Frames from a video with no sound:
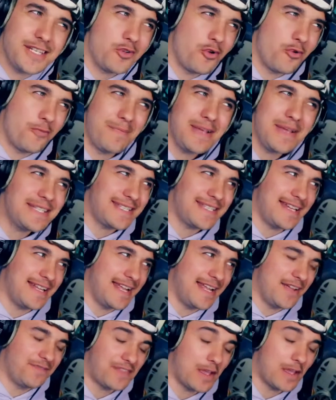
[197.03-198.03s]
she go
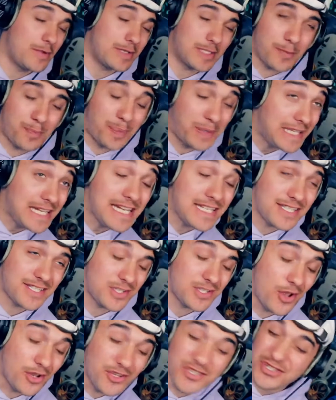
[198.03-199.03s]
missing if there was a
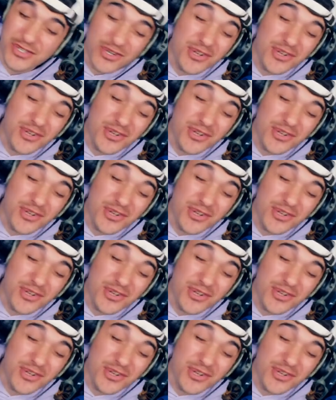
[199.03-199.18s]
police on